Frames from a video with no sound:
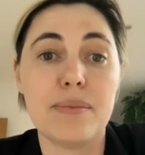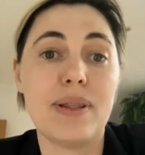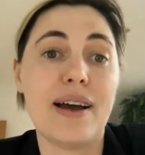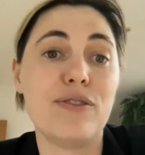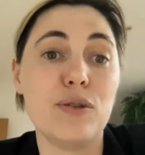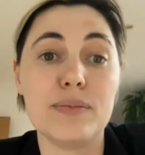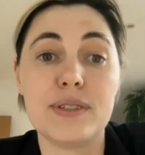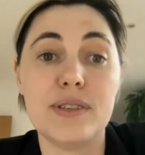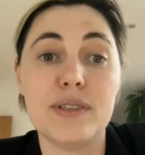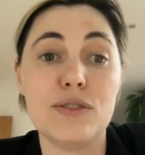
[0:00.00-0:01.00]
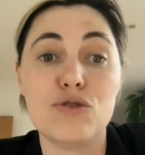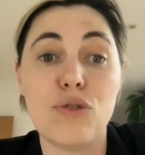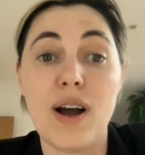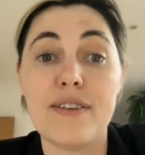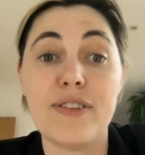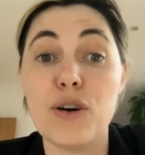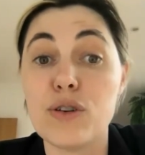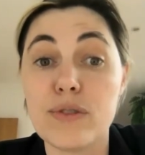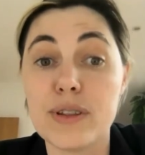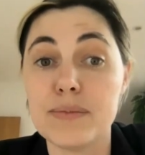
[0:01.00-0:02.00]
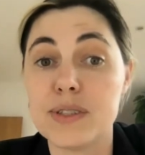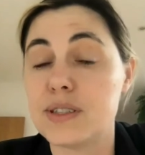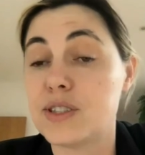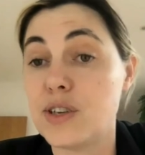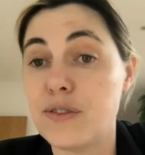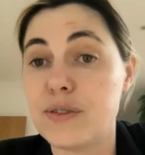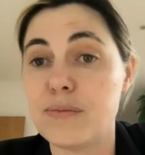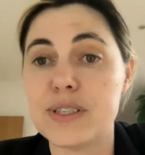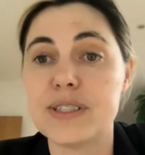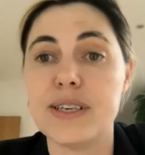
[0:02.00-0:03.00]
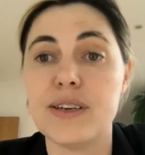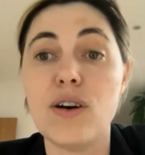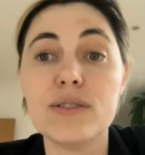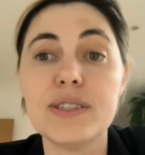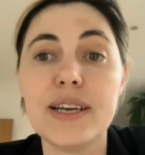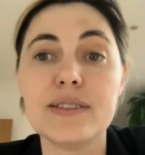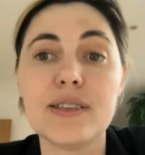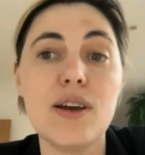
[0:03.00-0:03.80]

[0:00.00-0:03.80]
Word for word: platforms to drive algorithms that serve them risky content